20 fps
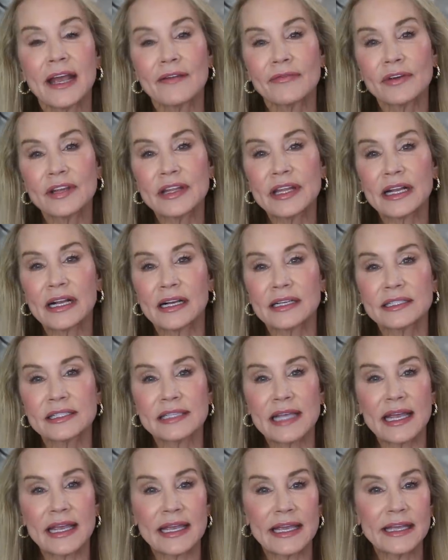everything I
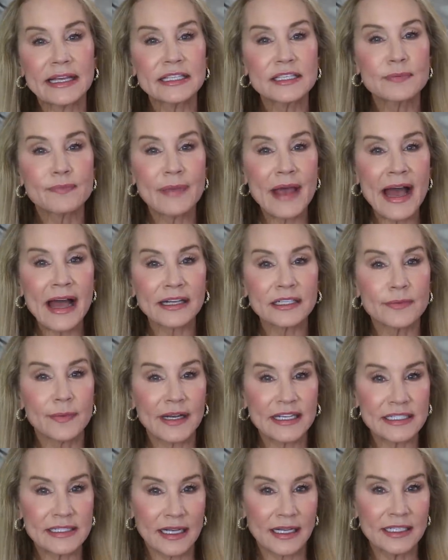say is backed
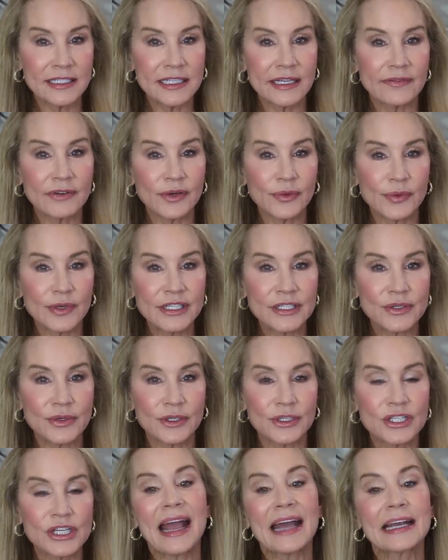by scientific
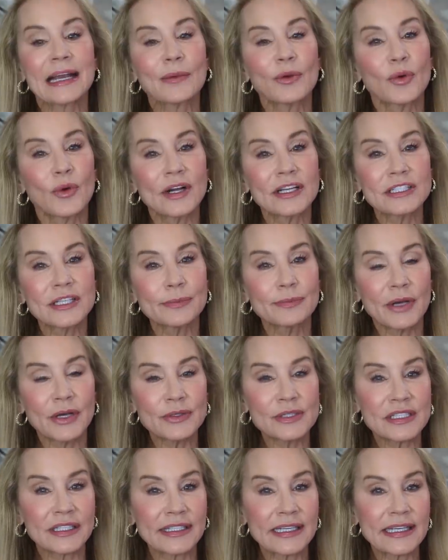research, and I'm going to
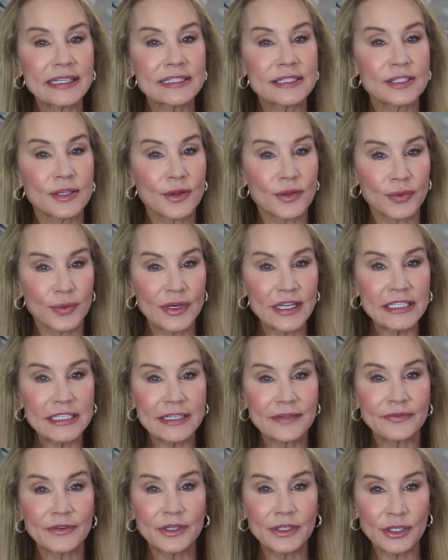post links to three
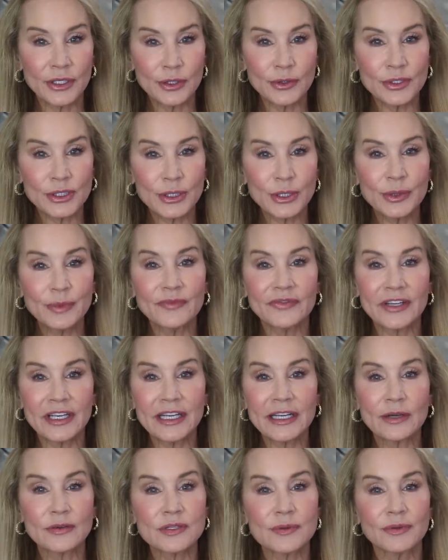different YouTube videos
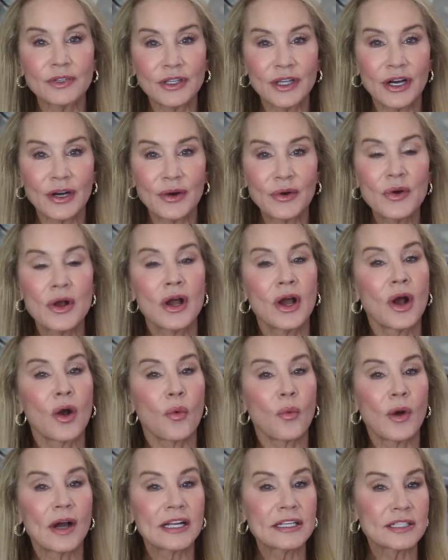videos below.
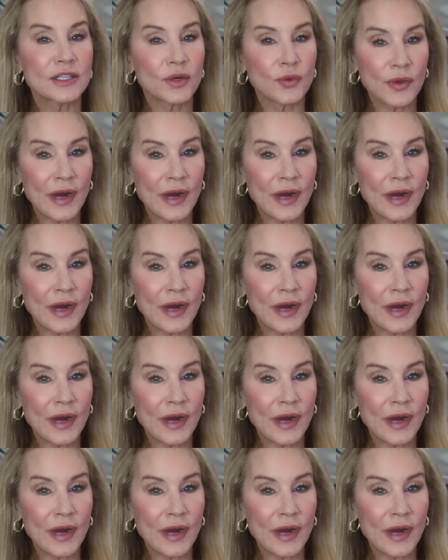One is a